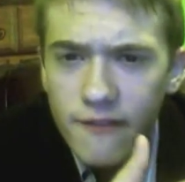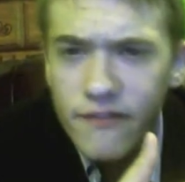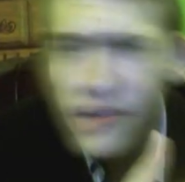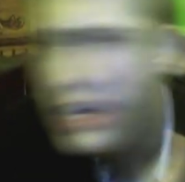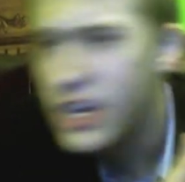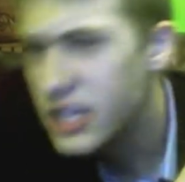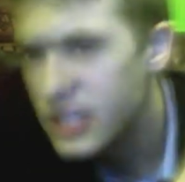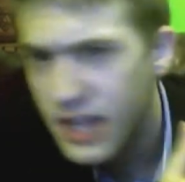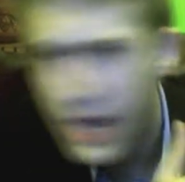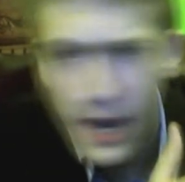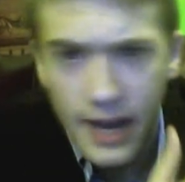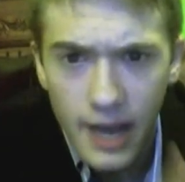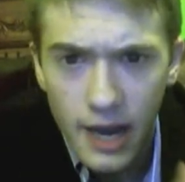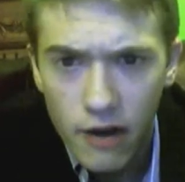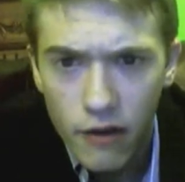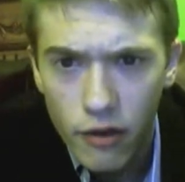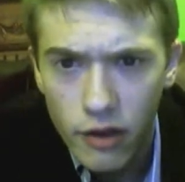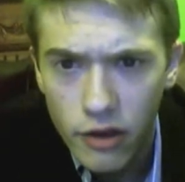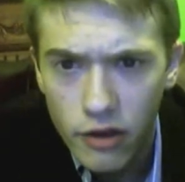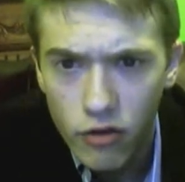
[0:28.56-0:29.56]
of fish that I
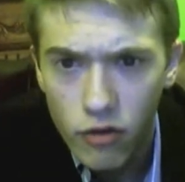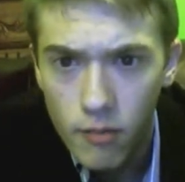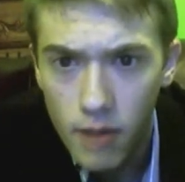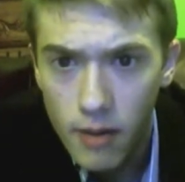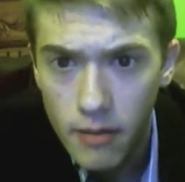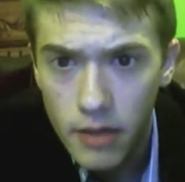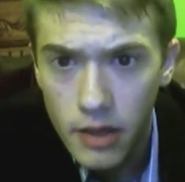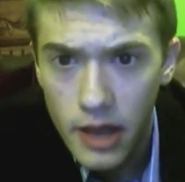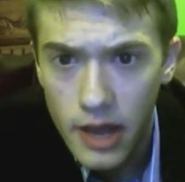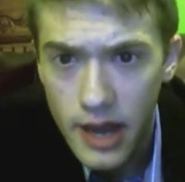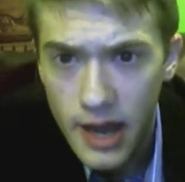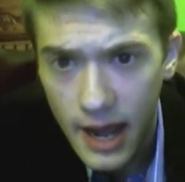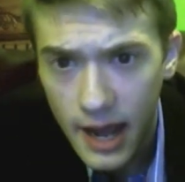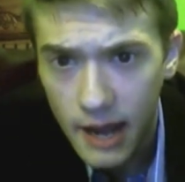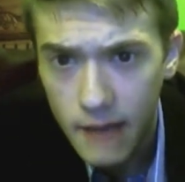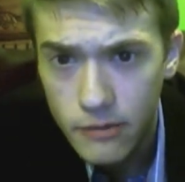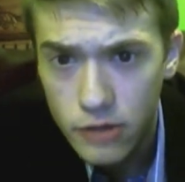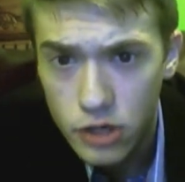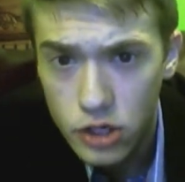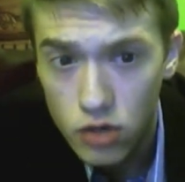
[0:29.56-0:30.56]
can't really remember the
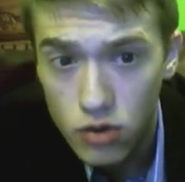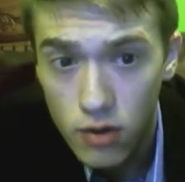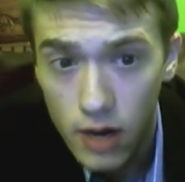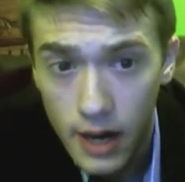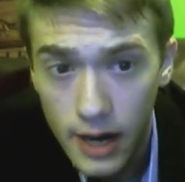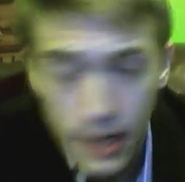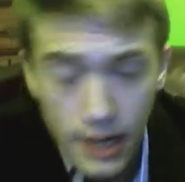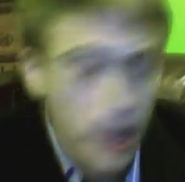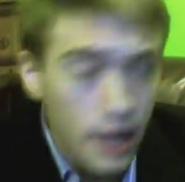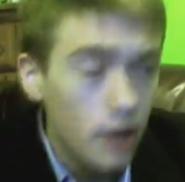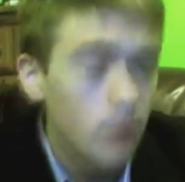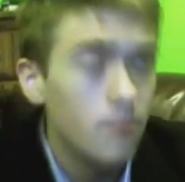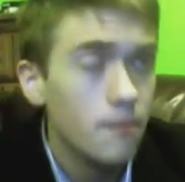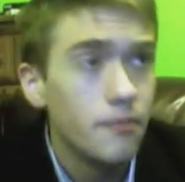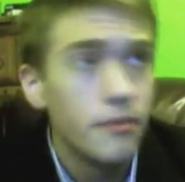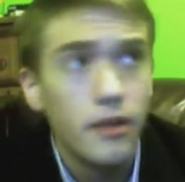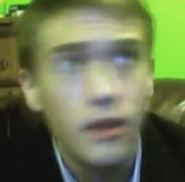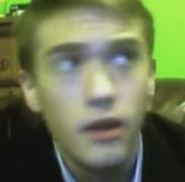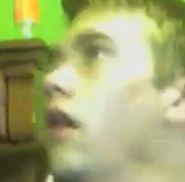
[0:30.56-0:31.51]
name to right now.